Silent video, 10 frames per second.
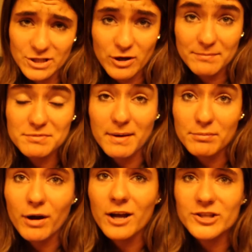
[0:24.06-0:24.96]
I dropped
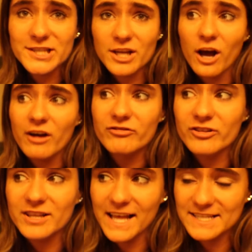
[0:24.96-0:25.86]
my project
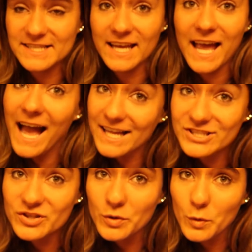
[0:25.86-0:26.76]
off last night
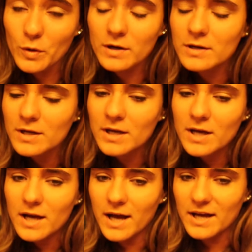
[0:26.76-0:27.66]
at school
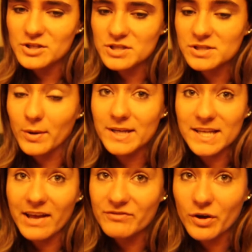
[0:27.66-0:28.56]
just so I
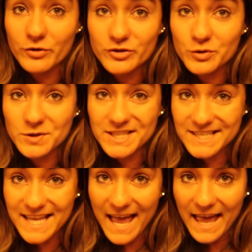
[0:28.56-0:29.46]
didn't have to go to school
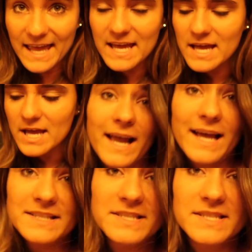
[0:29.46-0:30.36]
today. I
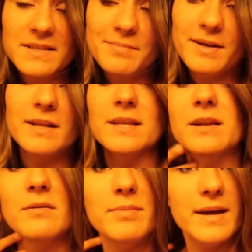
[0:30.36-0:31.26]
got to sleep in a
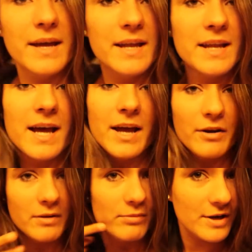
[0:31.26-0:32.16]
little bit. I
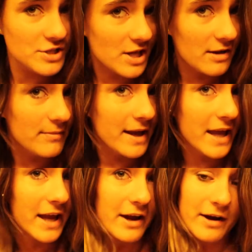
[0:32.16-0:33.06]
already brushed out my
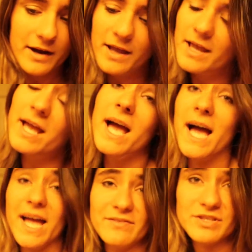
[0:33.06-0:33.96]
hair.
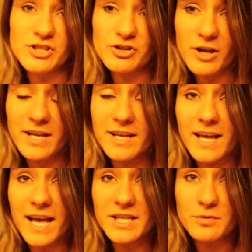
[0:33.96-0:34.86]
I have to straighten
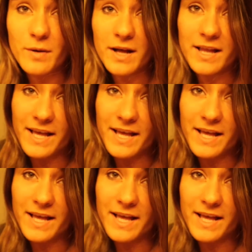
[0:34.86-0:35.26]
it as well